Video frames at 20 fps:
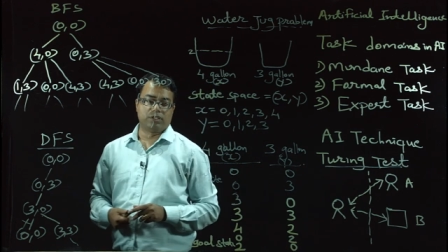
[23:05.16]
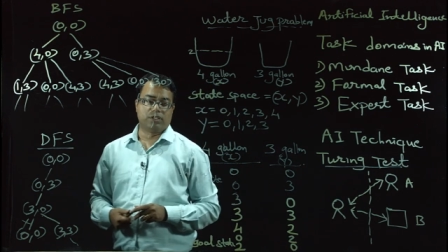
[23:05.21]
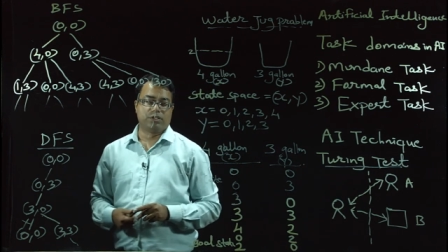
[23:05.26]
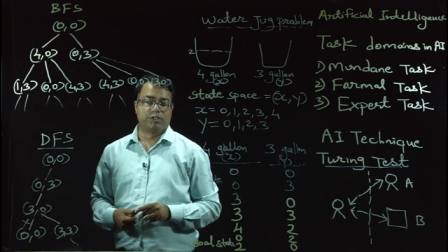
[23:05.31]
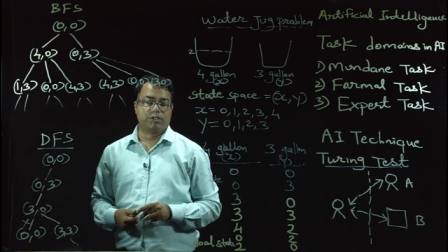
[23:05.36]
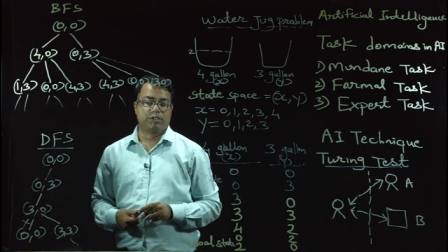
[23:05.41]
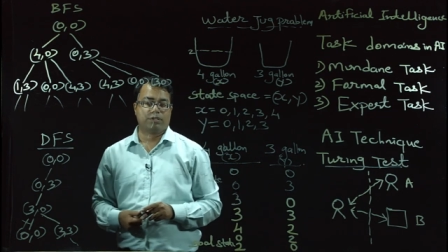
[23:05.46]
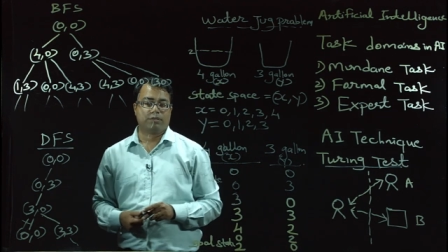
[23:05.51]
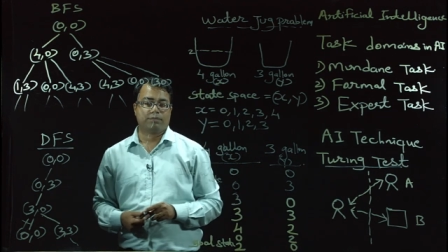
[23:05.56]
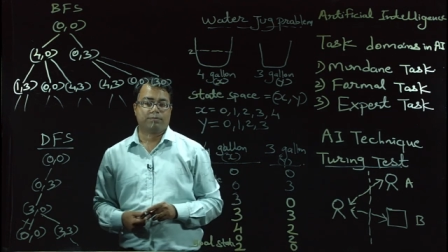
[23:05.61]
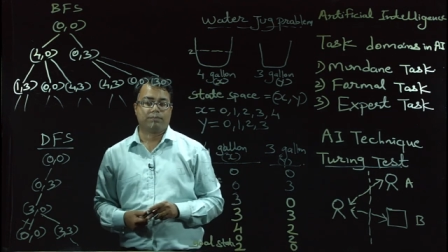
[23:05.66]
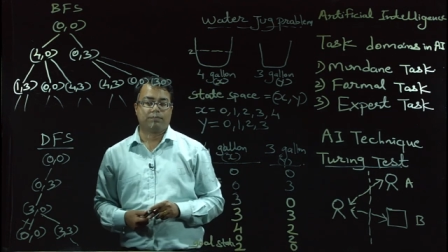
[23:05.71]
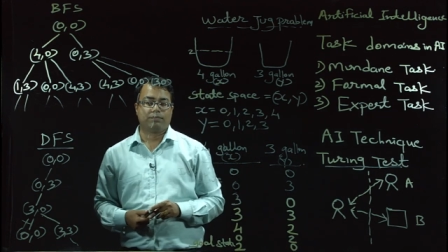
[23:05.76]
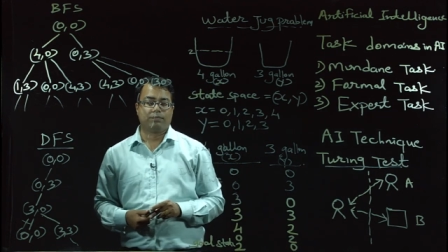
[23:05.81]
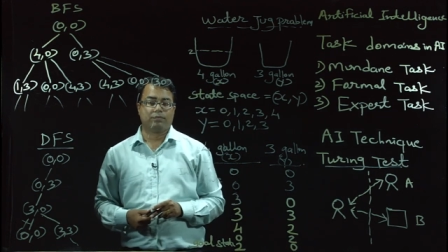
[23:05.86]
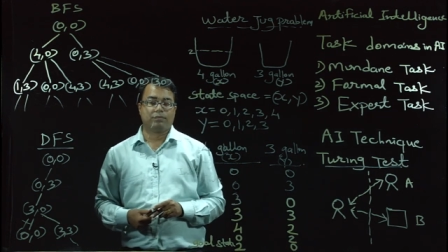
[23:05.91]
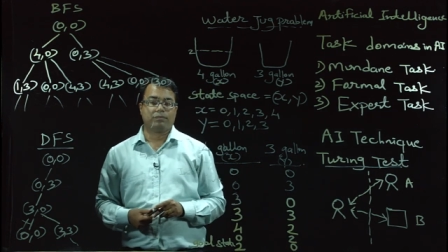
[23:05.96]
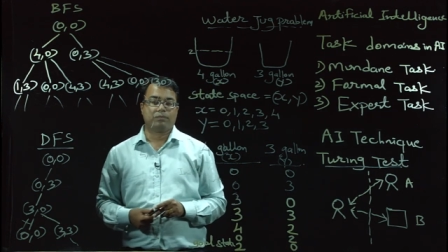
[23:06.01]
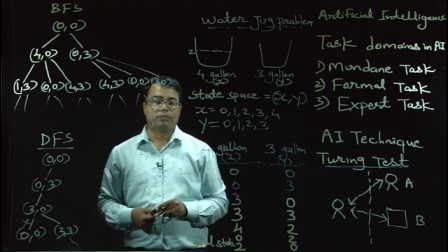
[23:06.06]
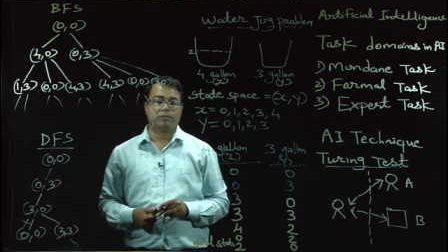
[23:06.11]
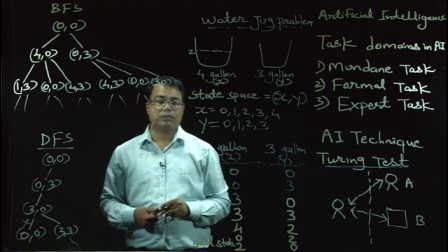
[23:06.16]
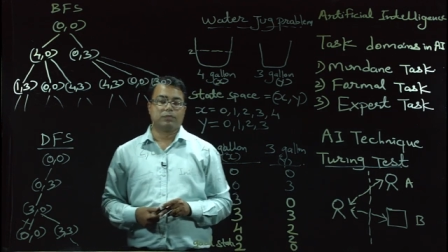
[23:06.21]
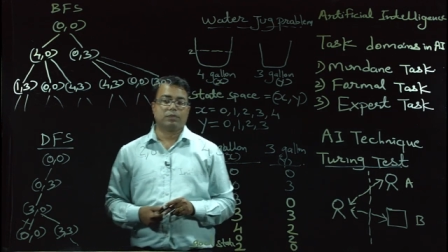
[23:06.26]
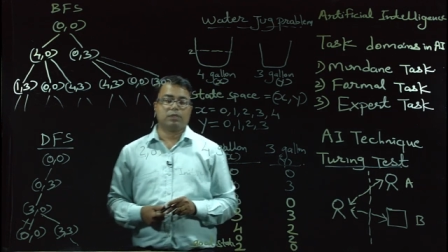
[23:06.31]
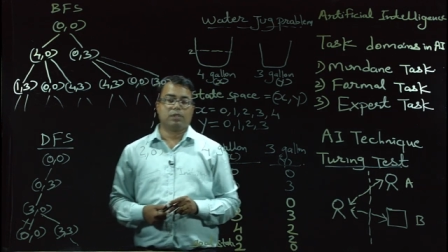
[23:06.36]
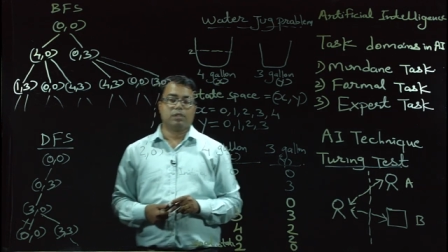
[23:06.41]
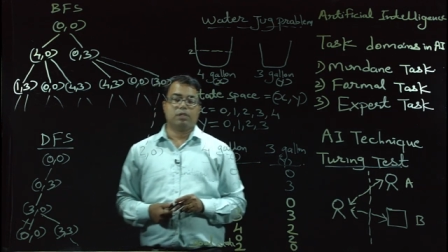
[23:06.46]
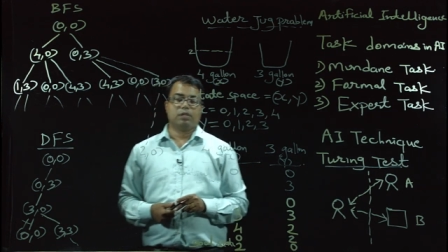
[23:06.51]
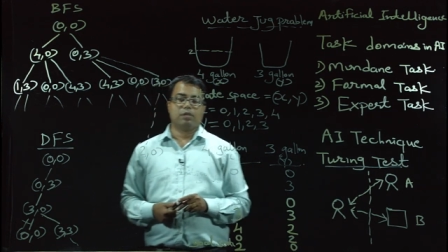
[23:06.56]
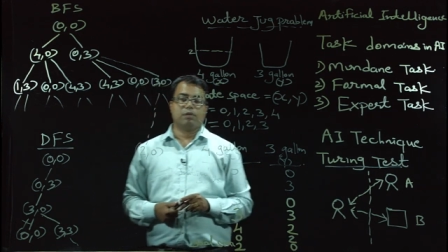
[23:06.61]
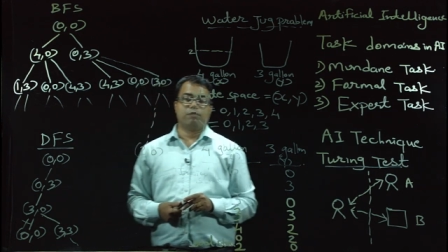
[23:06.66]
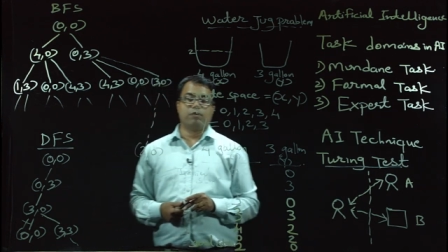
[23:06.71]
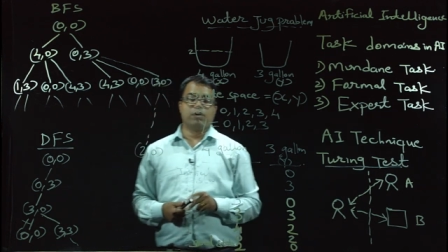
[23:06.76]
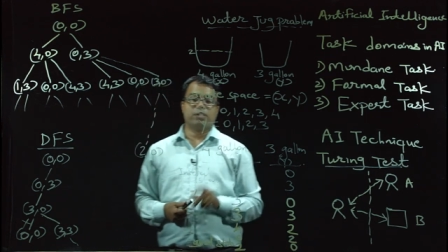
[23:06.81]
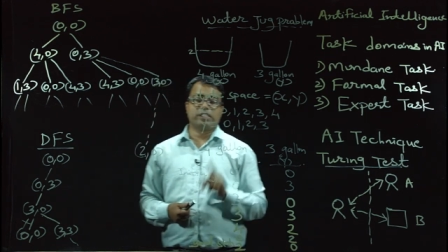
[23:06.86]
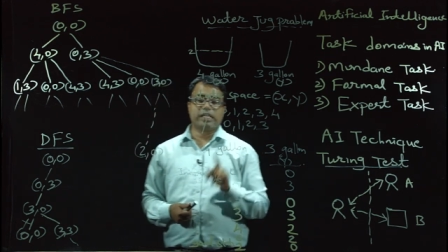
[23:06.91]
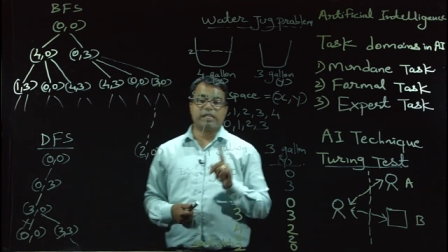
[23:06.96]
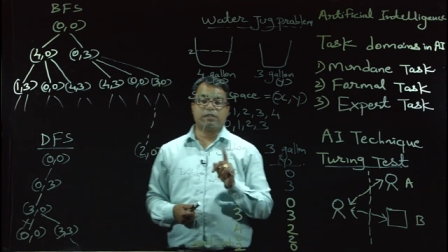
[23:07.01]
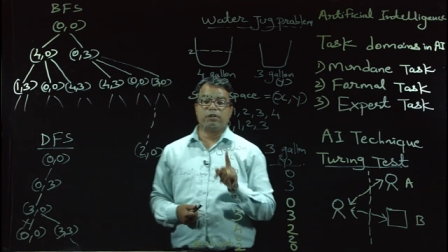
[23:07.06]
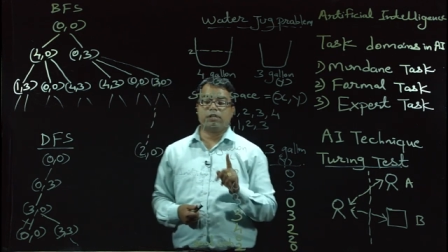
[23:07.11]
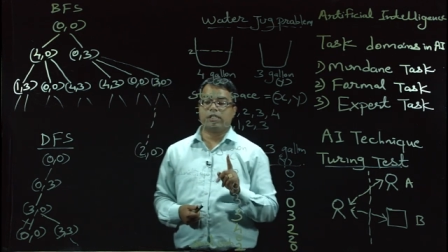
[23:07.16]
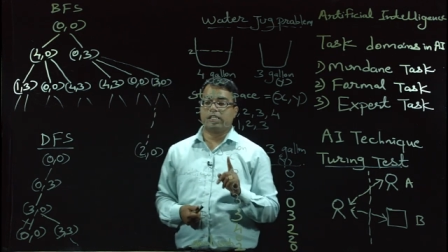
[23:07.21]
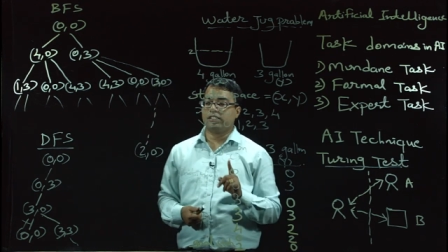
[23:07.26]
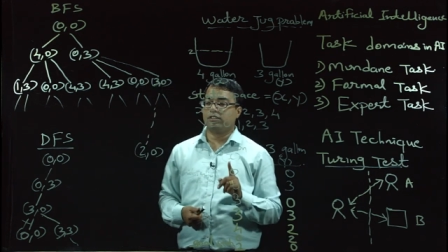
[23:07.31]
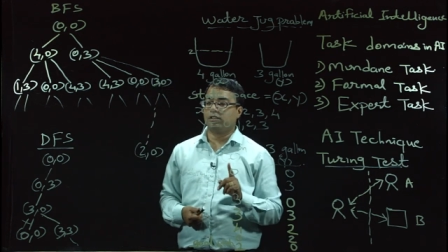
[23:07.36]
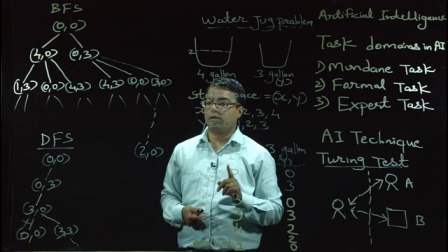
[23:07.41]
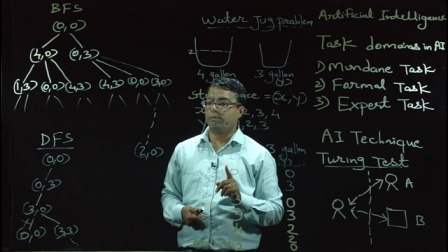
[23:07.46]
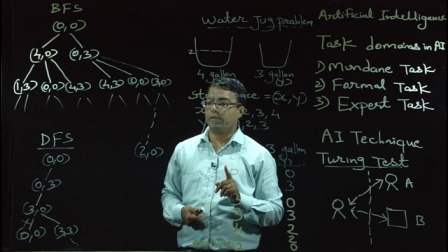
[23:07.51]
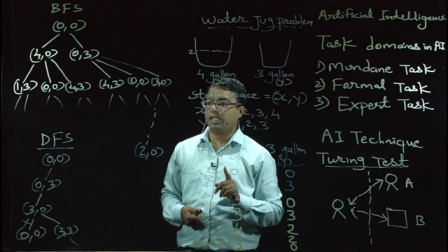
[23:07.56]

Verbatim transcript: search? First advantage of